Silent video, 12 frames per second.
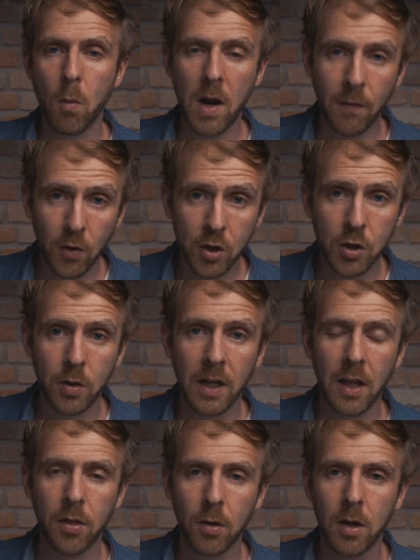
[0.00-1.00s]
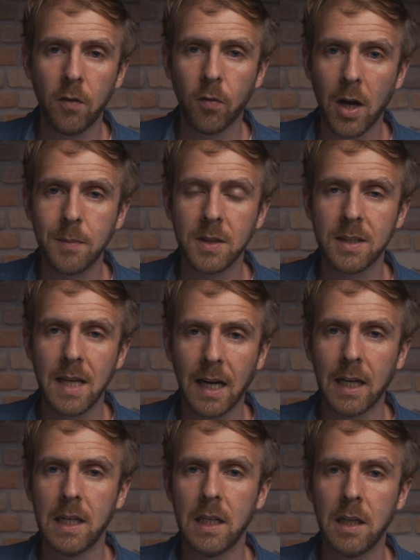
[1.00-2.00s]
if you're shooting at 30 frames a
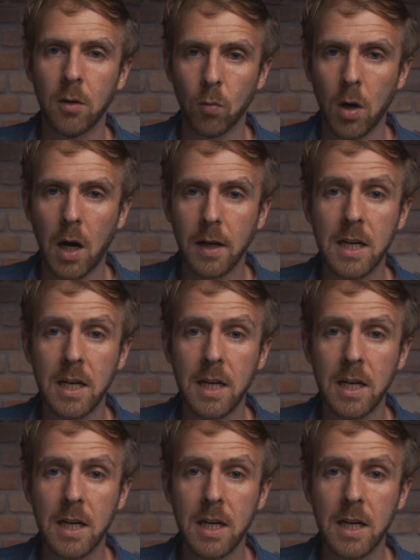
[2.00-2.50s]
second in RAW.